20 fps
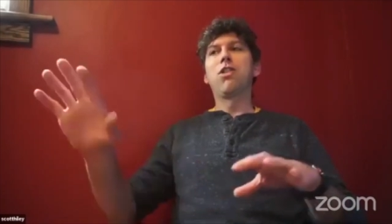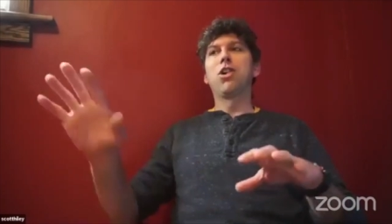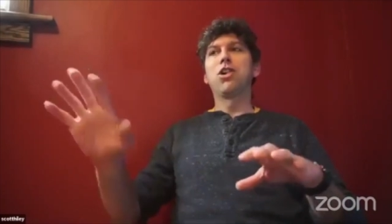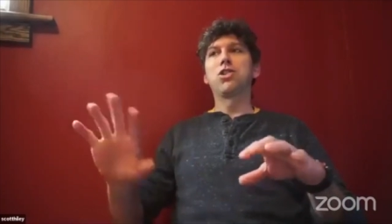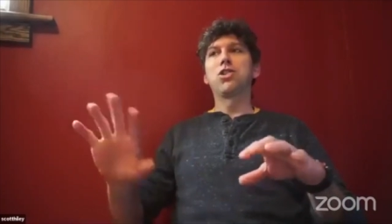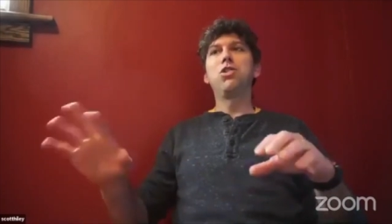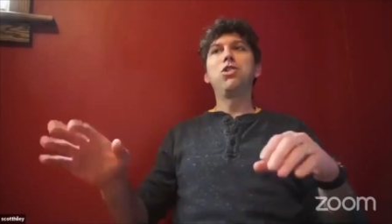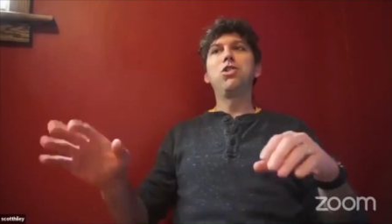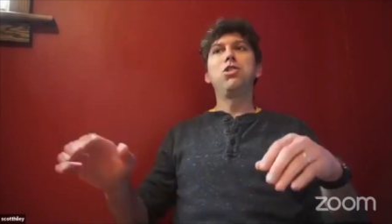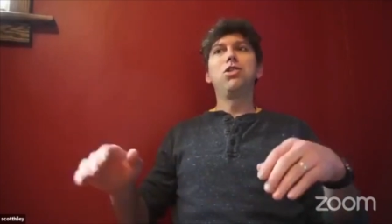So,
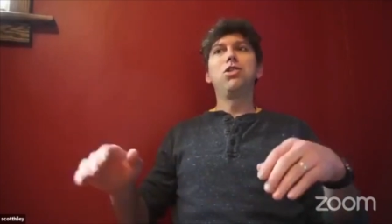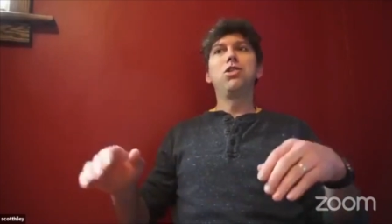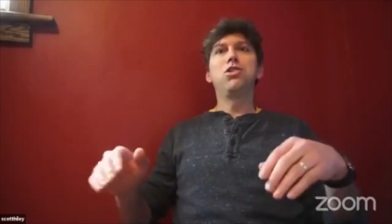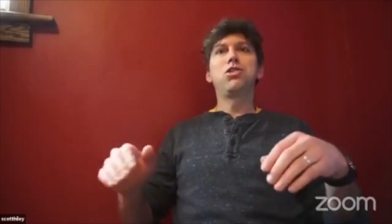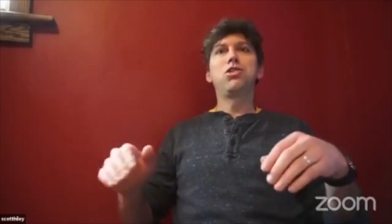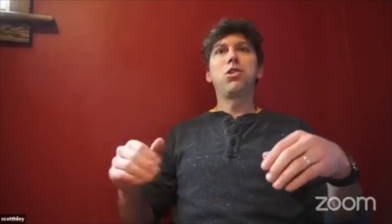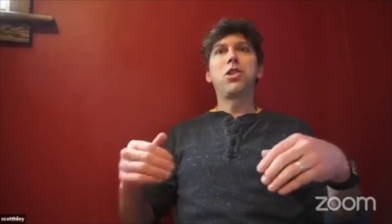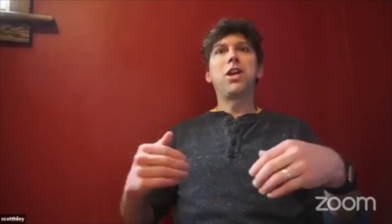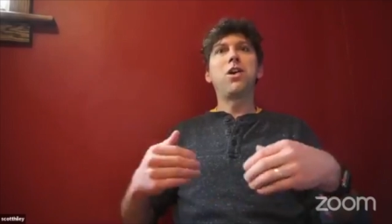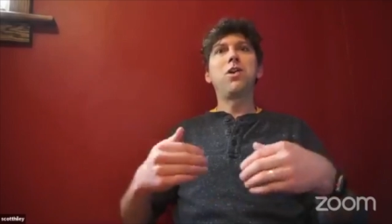you, so they
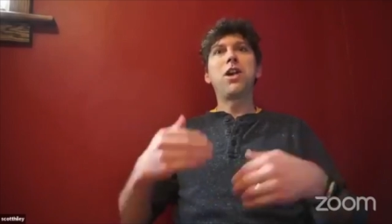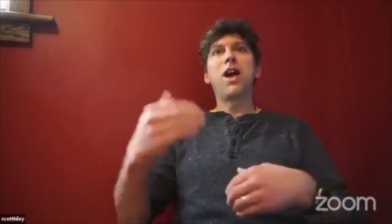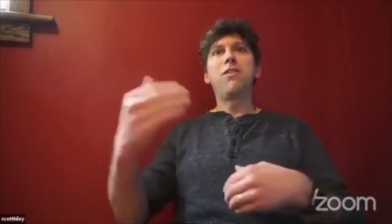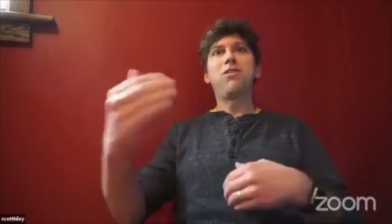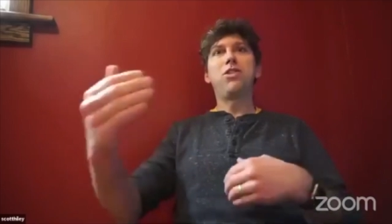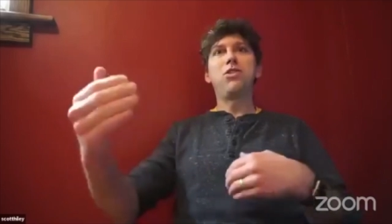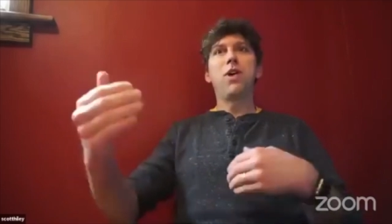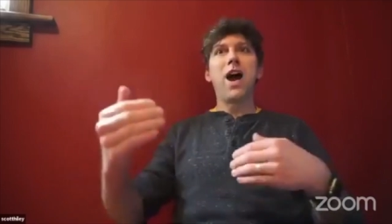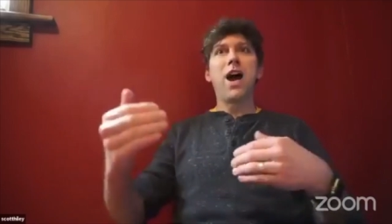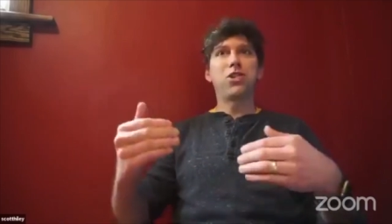don't have to
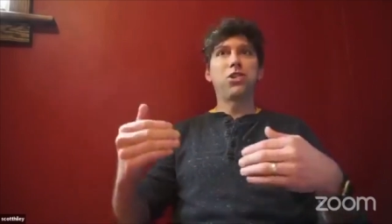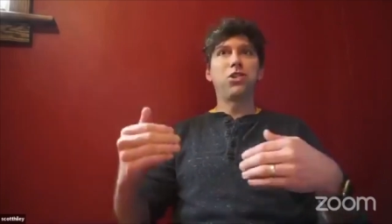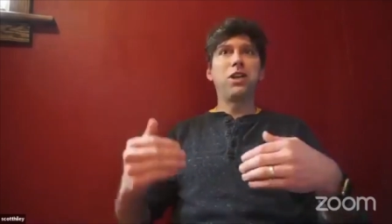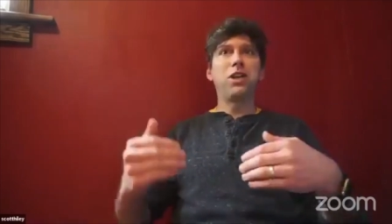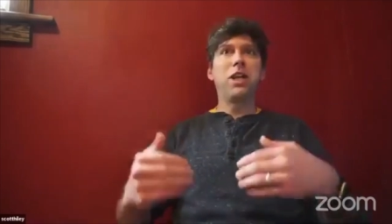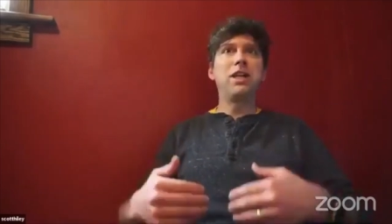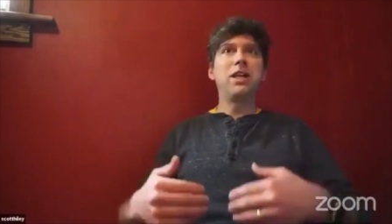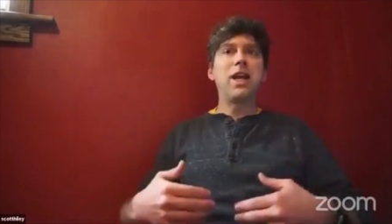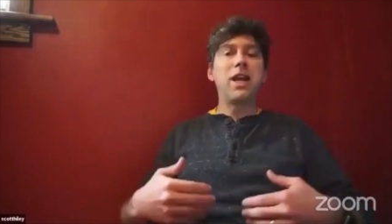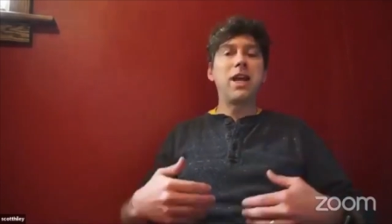actually
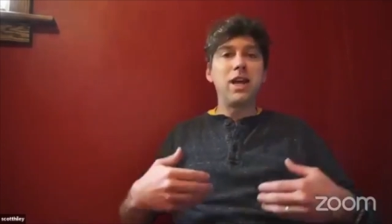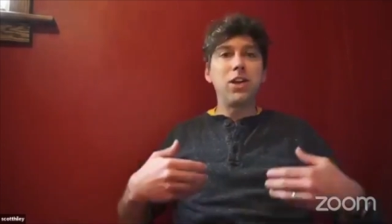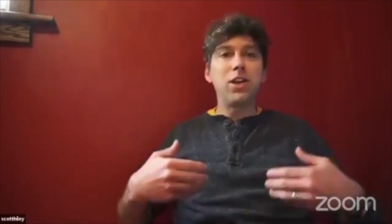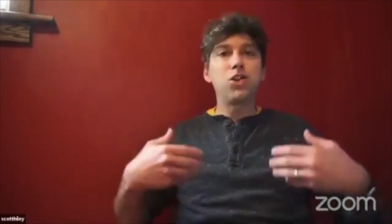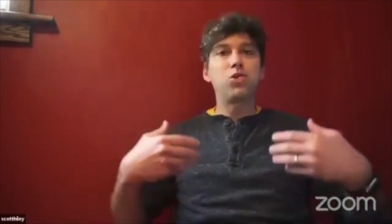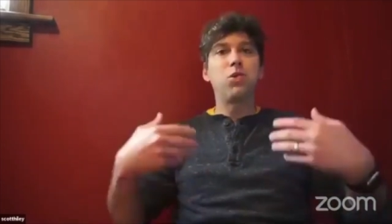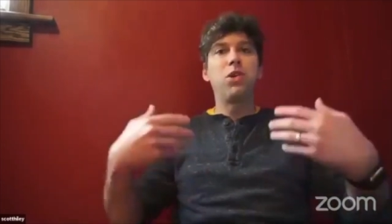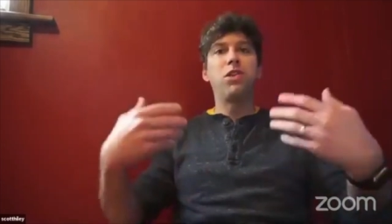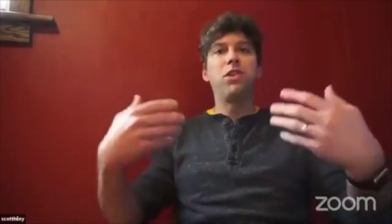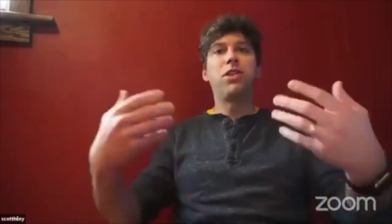engage
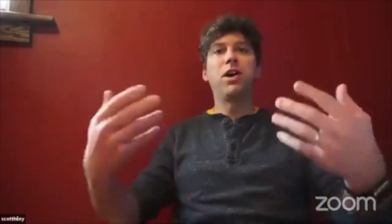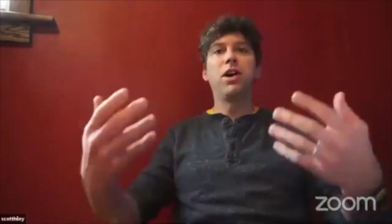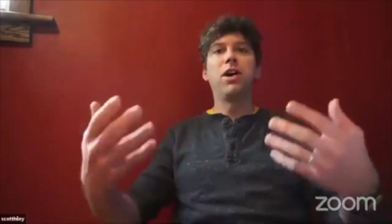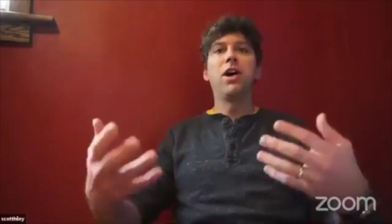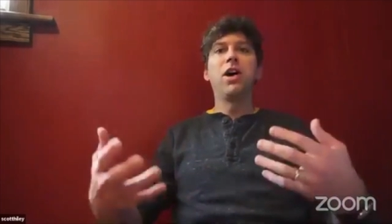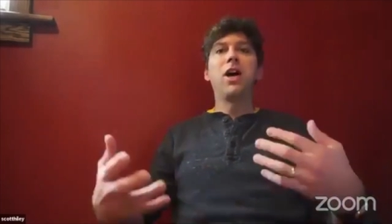with the,